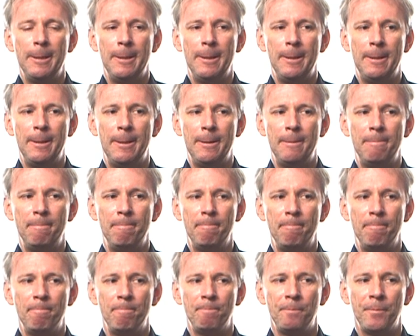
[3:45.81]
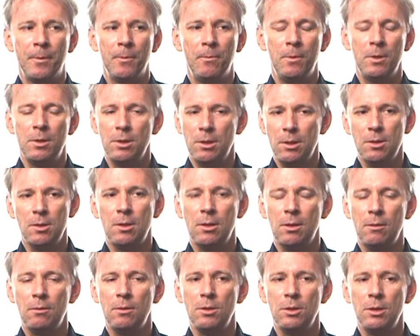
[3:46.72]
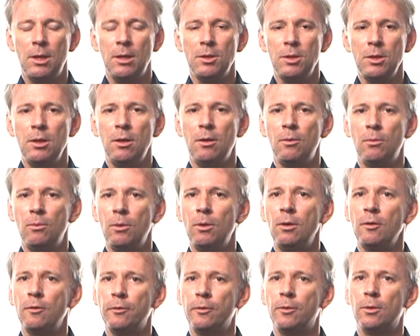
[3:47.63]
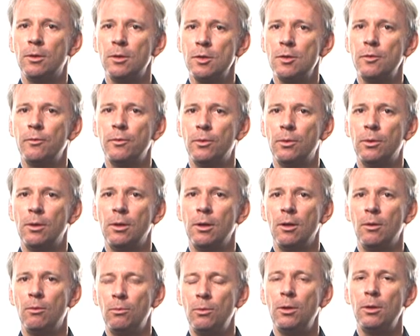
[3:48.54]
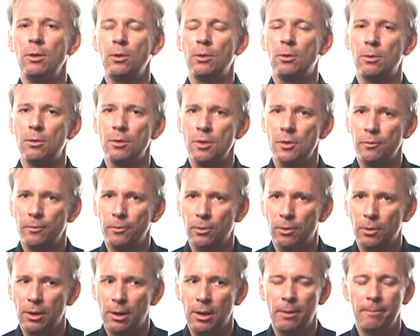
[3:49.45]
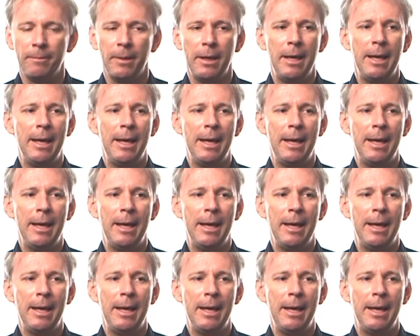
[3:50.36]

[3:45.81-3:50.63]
um, which is uh, which is actually a workforce for a workhorse for